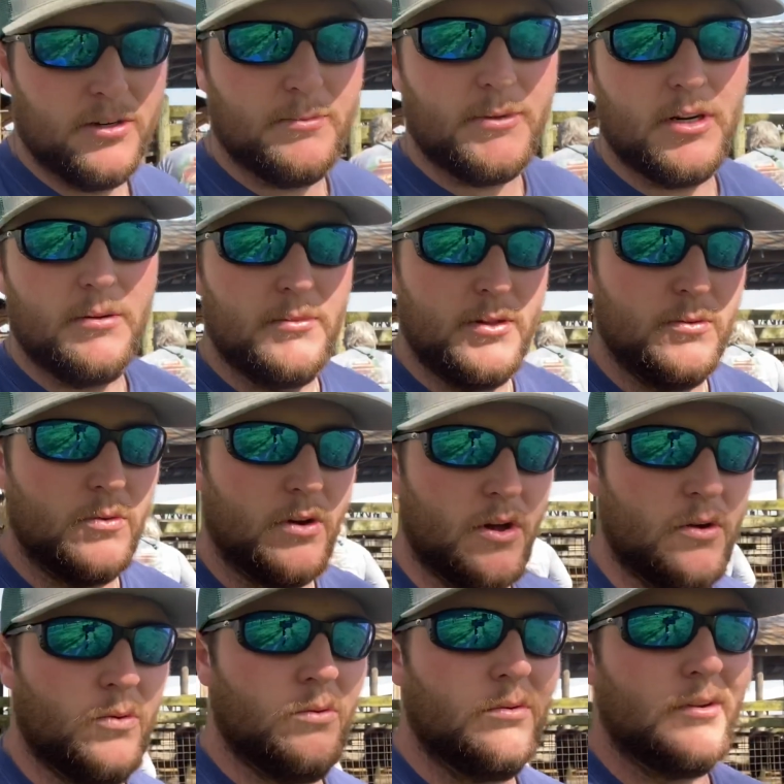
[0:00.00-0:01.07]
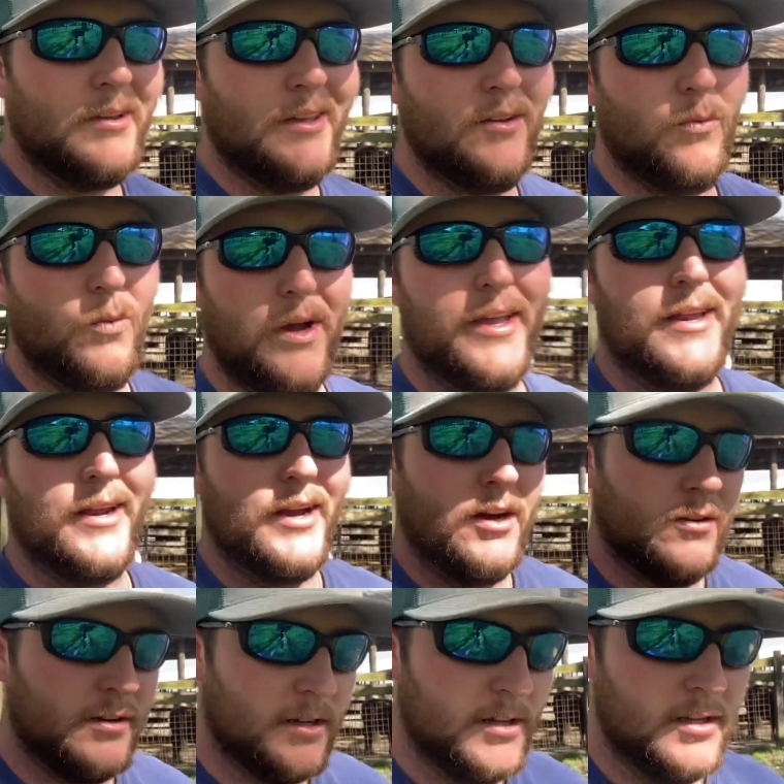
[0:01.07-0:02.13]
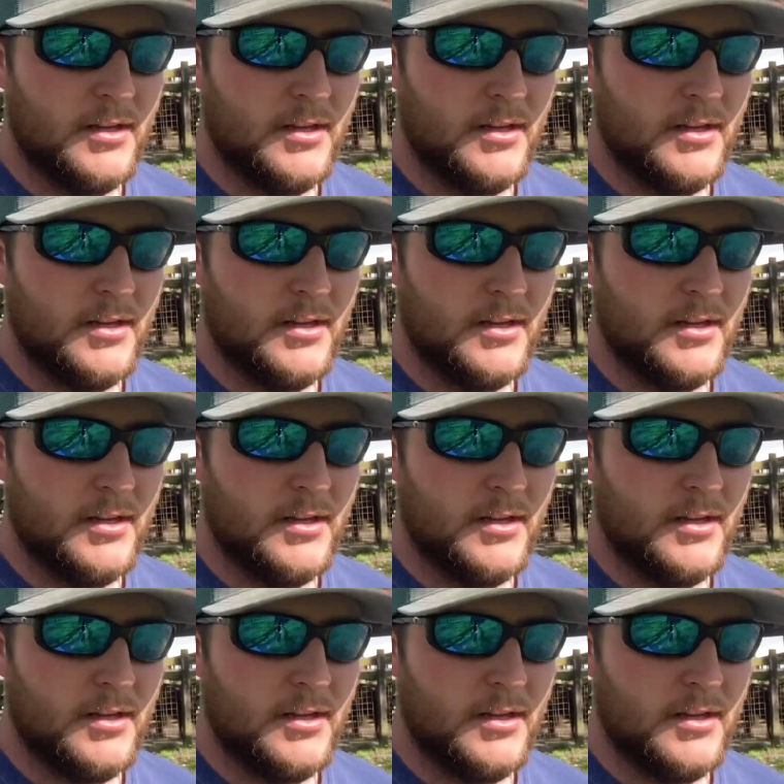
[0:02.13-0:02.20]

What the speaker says: them up, and then we'll go get weighed out,